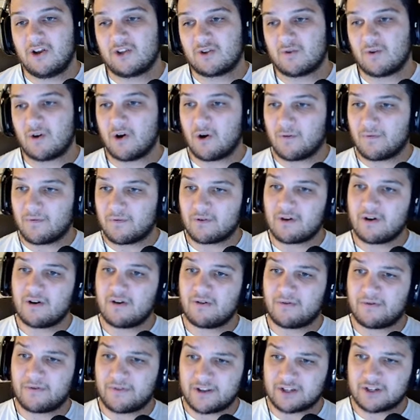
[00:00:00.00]
So
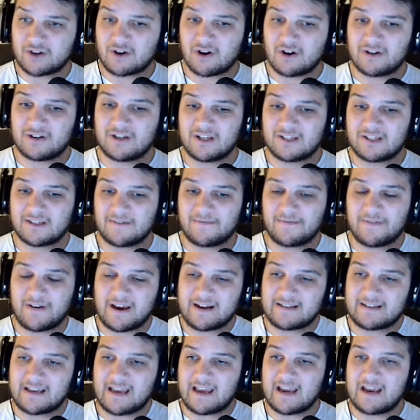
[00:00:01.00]
overall, this card does
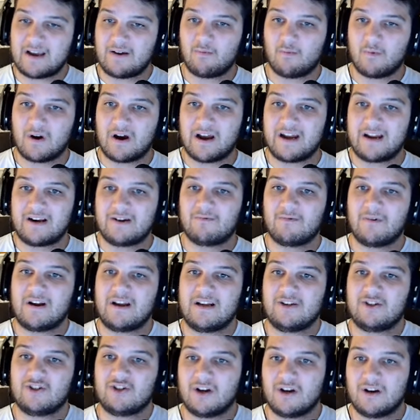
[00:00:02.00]
affect a wide
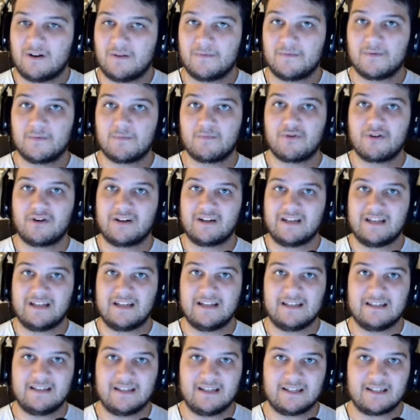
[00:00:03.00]
range of
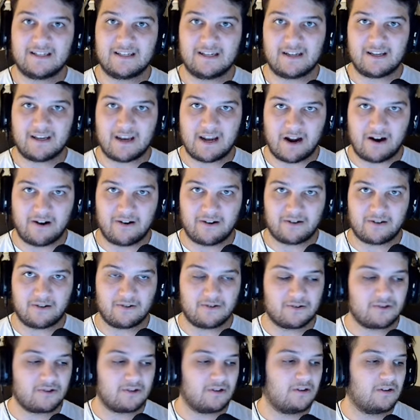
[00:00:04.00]
pretty decent
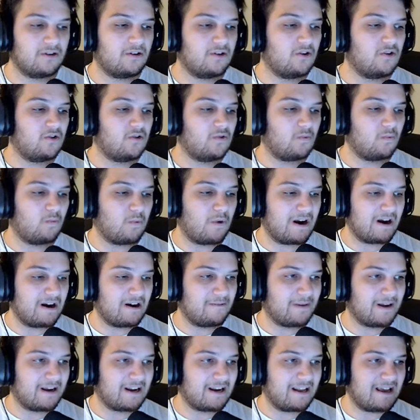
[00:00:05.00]
characters.
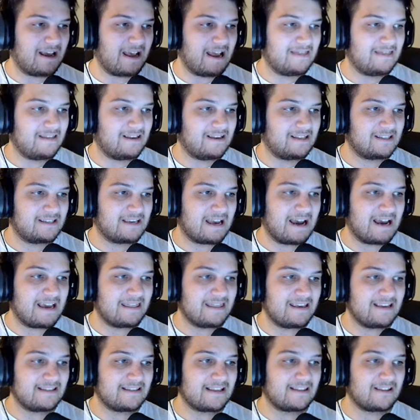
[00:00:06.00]
Where am I going to end this?
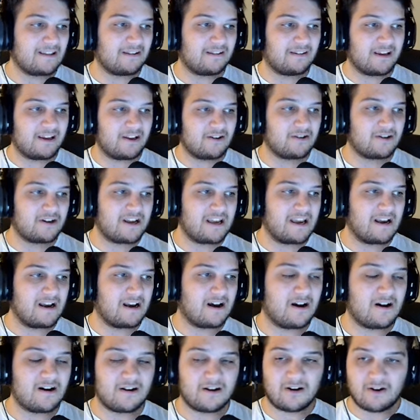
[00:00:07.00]
I think that the leader King
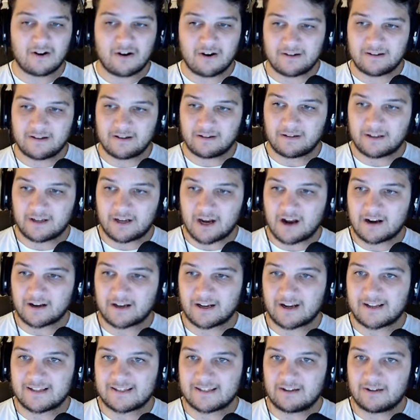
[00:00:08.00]
Kong card, the
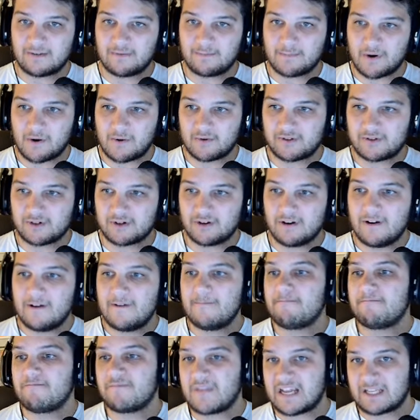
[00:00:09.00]
Kong and Godzilla poster,
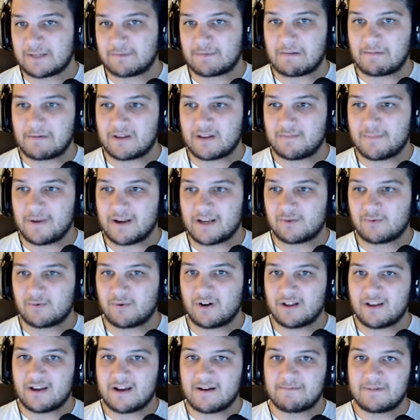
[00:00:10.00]
that's probably the best
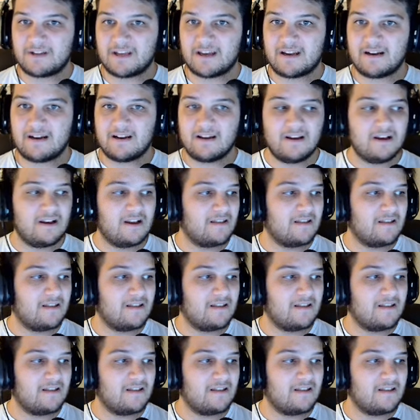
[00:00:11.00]
one of the update.